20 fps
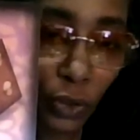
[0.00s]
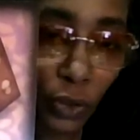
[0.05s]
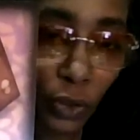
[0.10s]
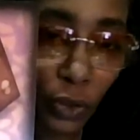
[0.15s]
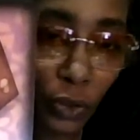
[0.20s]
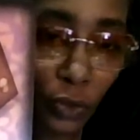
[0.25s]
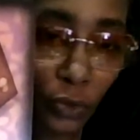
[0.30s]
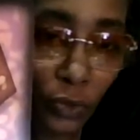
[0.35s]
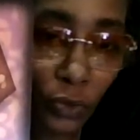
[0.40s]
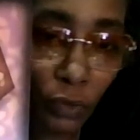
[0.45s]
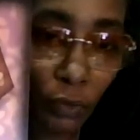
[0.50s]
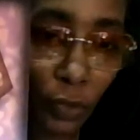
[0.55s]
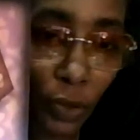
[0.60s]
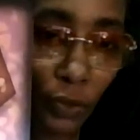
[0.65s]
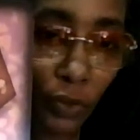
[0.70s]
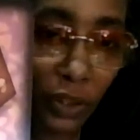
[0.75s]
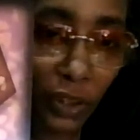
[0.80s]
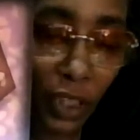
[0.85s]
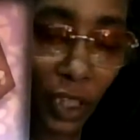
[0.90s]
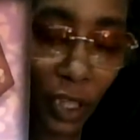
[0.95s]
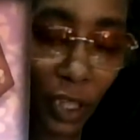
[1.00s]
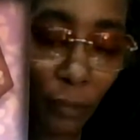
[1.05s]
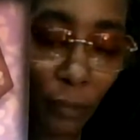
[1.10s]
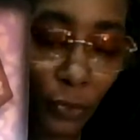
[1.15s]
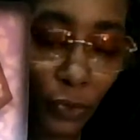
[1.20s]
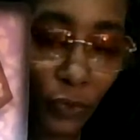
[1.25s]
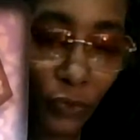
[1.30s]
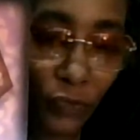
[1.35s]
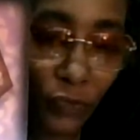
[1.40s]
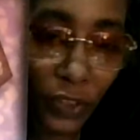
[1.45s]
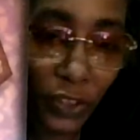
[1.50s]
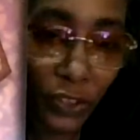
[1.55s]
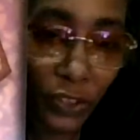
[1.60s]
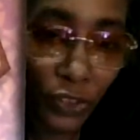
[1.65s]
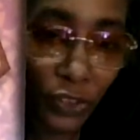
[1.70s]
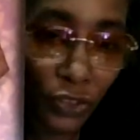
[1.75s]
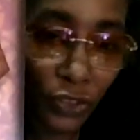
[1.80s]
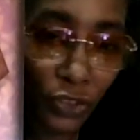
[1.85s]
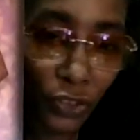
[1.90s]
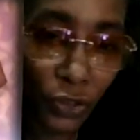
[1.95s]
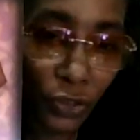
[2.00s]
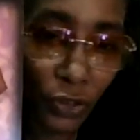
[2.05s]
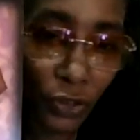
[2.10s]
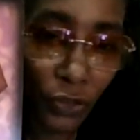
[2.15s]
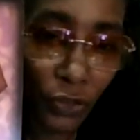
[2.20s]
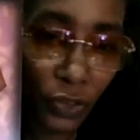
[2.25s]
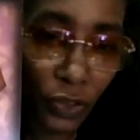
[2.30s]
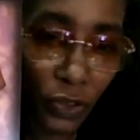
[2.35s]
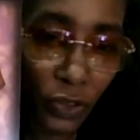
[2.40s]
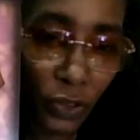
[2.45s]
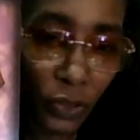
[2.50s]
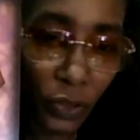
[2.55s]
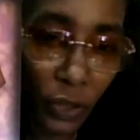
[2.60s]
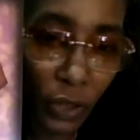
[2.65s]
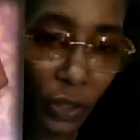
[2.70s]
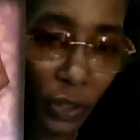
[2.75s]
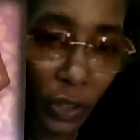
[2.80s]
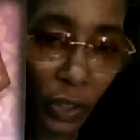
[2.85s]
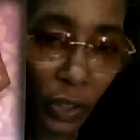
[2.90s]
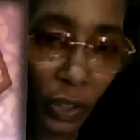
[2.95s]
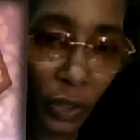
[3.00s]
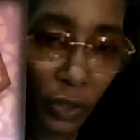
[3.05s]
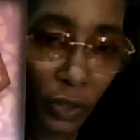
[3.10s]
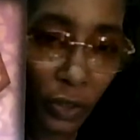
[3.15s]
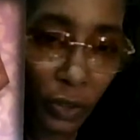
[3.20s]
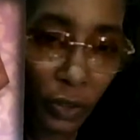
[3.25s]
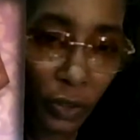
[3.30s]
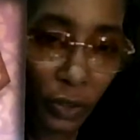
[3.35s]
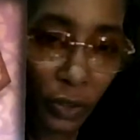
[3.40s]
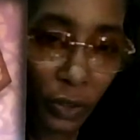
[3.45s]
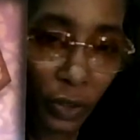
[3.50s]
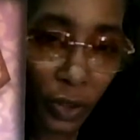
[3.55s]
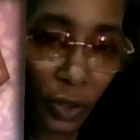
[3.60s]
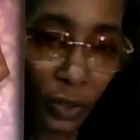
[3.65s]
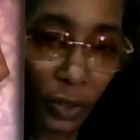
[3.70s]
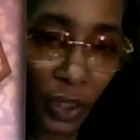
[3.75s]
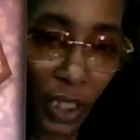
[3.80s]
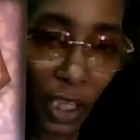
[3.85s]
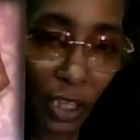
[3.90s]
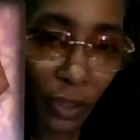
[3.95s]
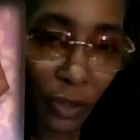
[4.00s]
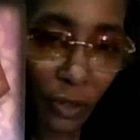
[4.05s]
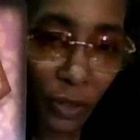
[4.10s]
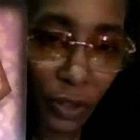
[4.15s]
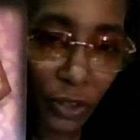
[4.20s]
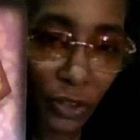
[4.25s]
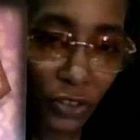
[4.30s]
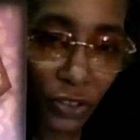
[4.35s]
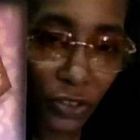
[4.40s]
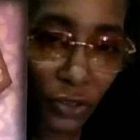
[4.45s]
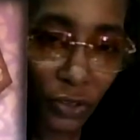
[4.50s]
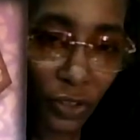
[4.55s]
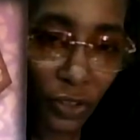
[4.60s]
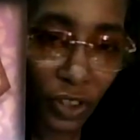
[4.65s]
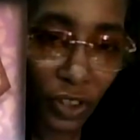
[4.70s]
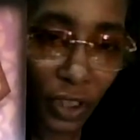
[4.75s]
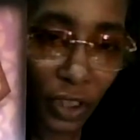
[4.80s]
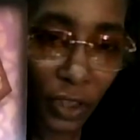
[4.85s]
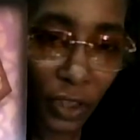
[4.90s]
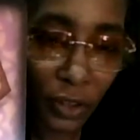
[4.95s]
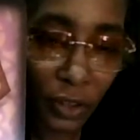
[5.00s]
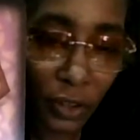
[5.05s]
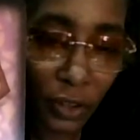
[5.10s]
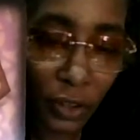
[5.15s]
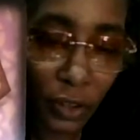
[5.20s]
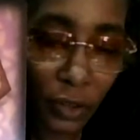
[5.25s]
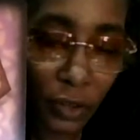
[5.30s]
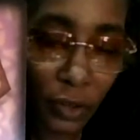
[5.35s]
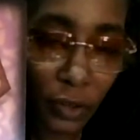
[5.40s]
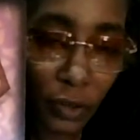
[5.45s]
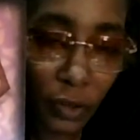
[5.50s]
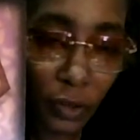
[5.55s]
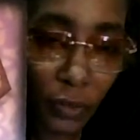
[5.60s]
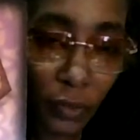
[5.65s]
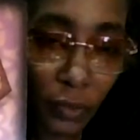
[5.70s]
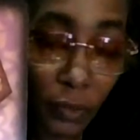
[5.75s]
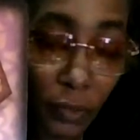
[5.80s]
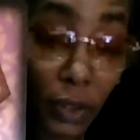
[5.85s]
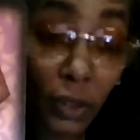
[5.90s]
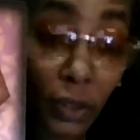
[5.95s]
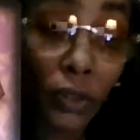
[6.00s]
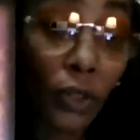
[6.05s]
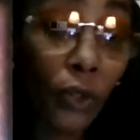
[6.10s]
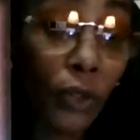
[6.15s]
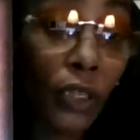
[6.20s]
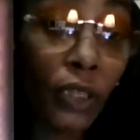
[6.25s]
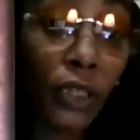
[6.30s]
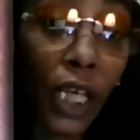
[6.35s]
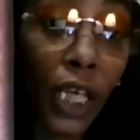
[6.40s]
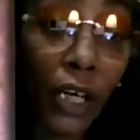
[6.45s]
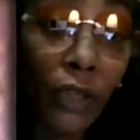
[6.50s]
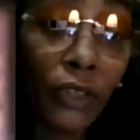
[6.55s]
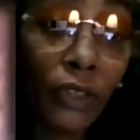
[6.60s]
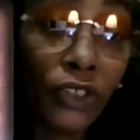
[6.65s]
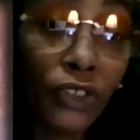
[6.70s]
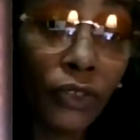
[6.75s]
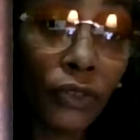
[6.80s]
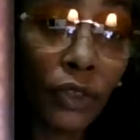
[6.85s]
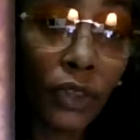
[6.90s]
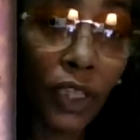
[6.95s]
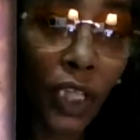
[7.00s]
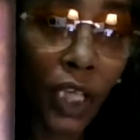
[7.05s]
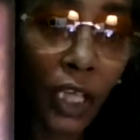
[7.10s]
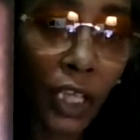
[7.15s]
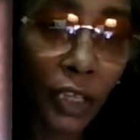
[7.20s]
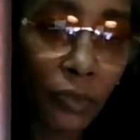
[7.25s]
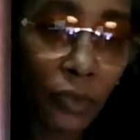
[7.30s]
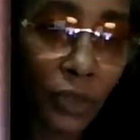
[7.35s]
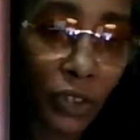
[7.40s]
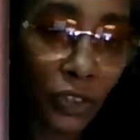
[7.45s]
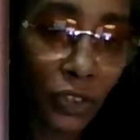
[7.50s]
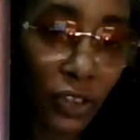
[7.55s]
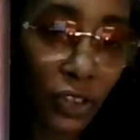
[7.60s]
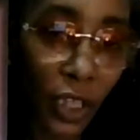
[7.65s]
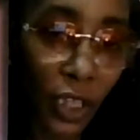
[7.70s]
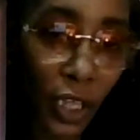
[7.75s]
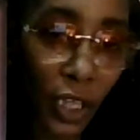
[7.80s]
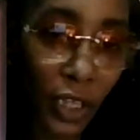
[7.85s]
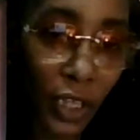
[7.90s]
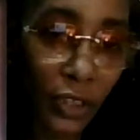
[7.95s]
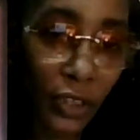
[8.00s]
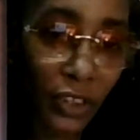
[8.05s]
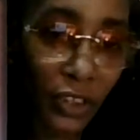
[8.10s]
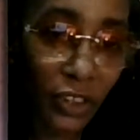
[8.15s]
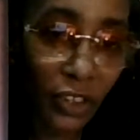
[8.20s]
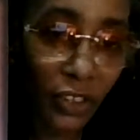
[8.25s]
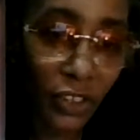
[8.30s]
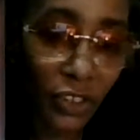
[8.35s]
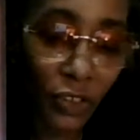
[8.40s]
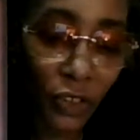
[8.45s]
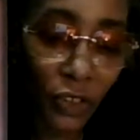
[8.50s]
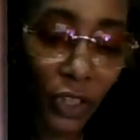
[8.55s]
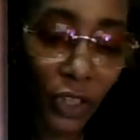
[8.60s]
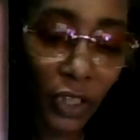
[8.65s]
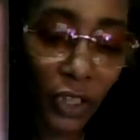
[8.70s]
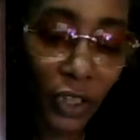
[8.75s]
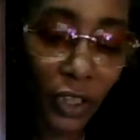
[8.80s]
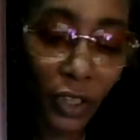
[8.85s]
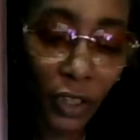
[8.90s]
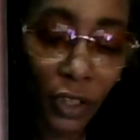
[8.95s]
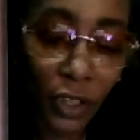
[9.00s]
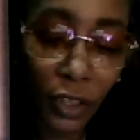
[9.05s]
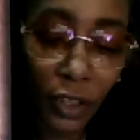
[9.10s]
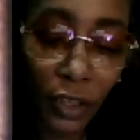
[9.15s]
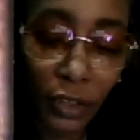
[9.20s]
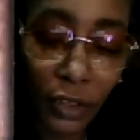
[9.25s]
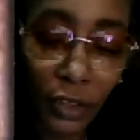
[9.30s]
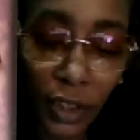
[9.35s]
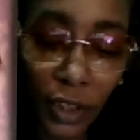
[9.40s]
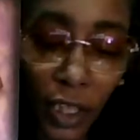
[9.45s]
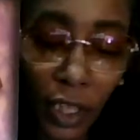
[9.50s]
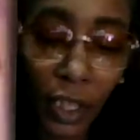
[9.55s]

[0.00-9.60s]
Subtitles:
the Most High moved for His children. Now is your chance. And now is your time to shine. This is your lucky day.